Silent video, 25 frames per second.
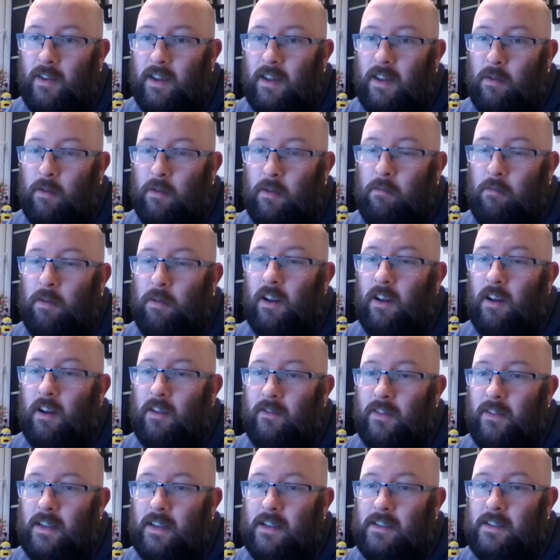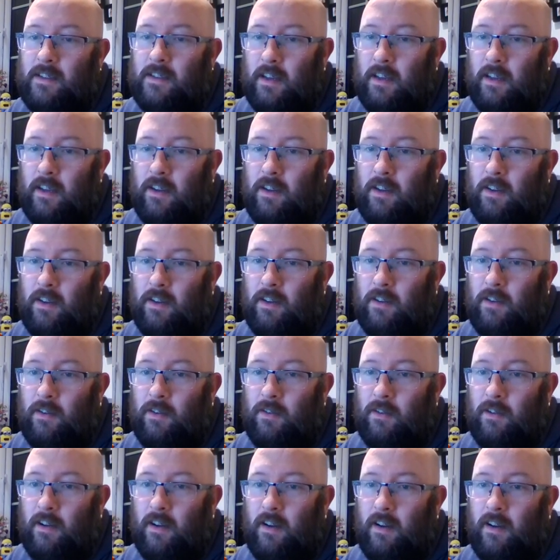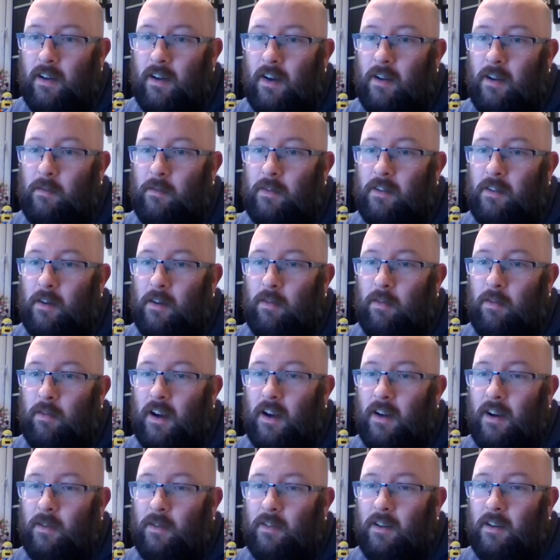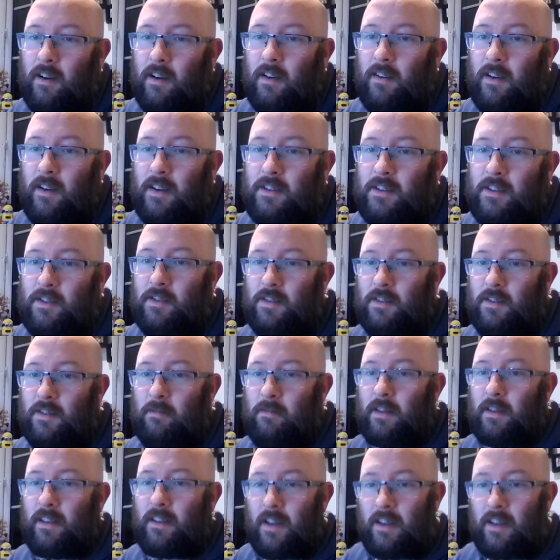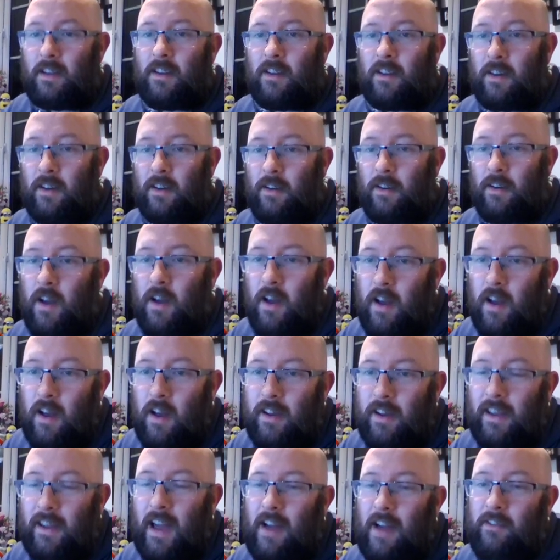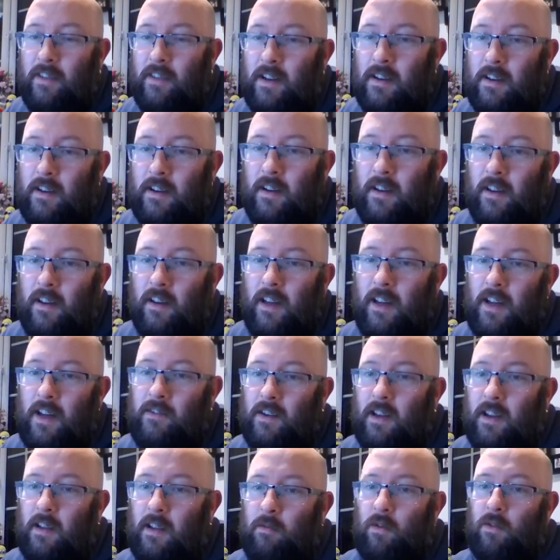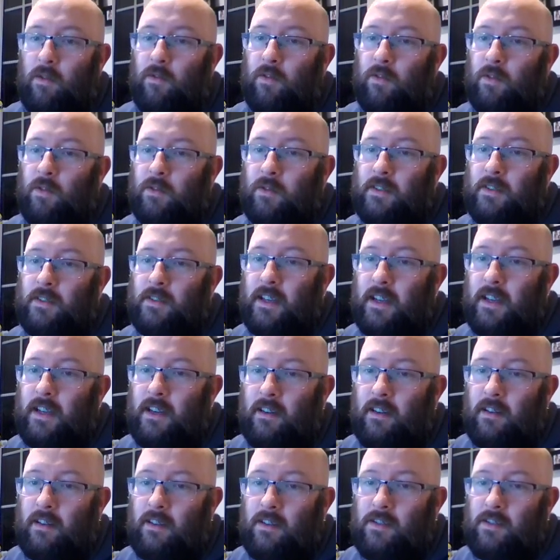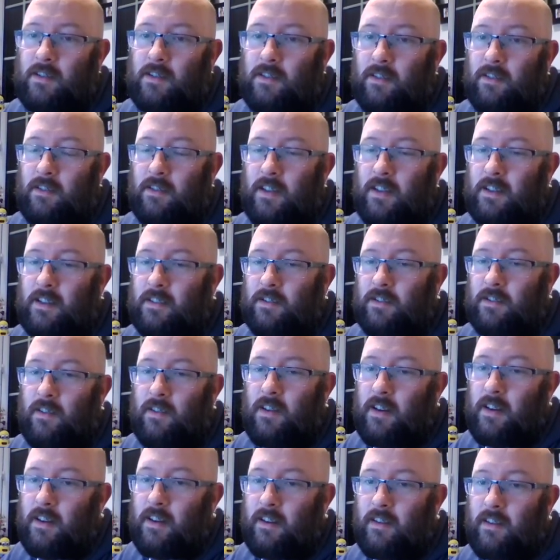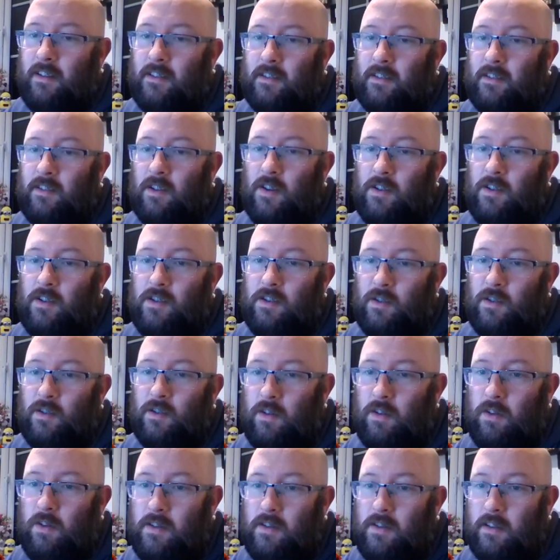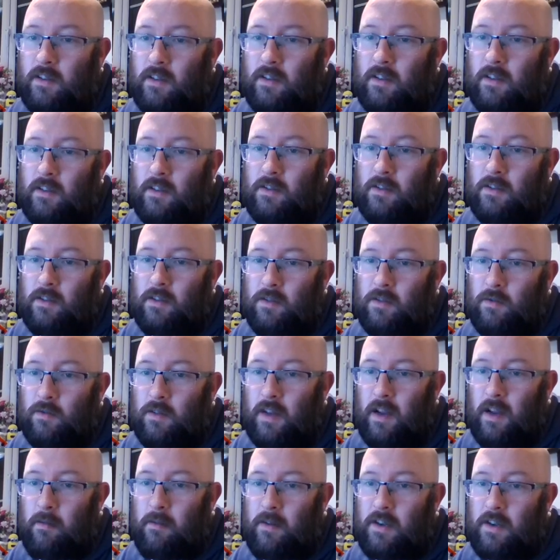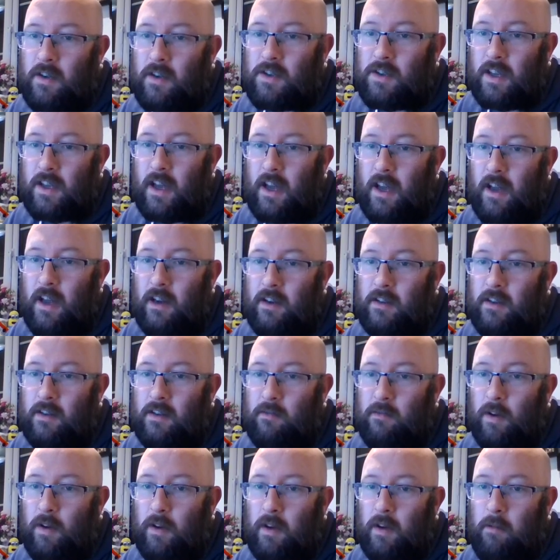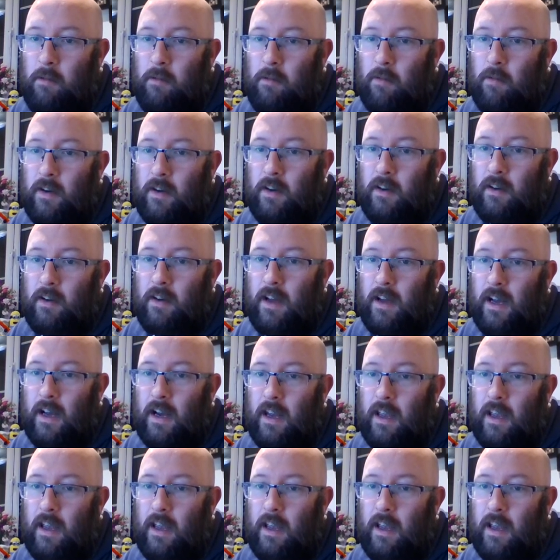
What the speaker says: He would be but loved. Thank you. I'm so proud. Oh, you should be. Thank you, Gavin Heap got 14. Good score. That's all right. Scott Squad. How many did you get? You didn't put a number in.